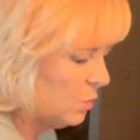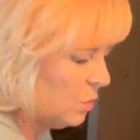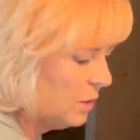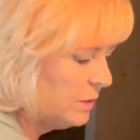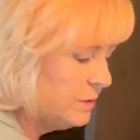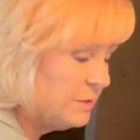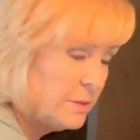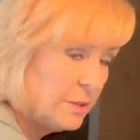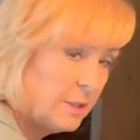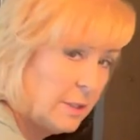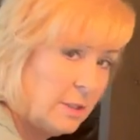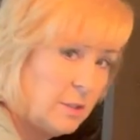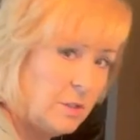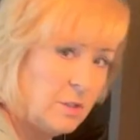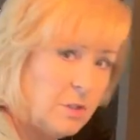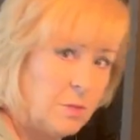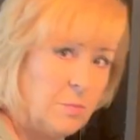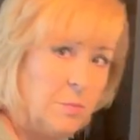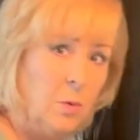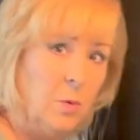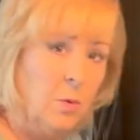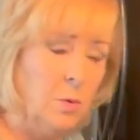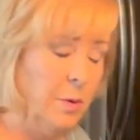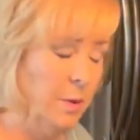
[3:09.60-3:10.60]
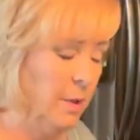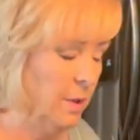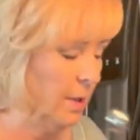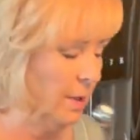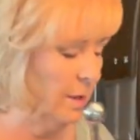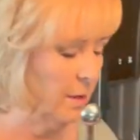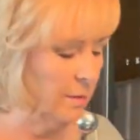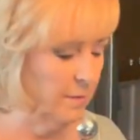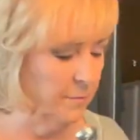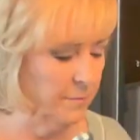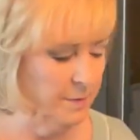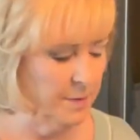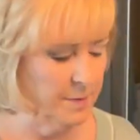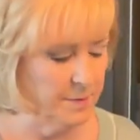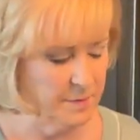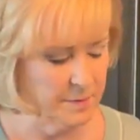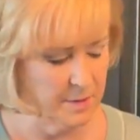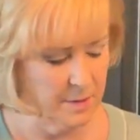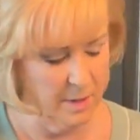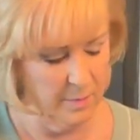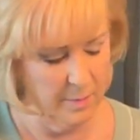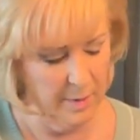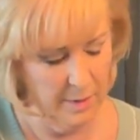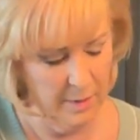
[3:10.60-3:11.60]
1 teaspoon of
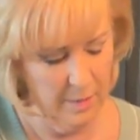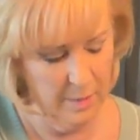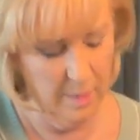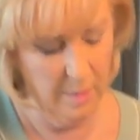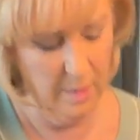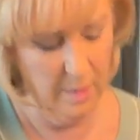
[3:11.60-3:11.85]
cinnamon.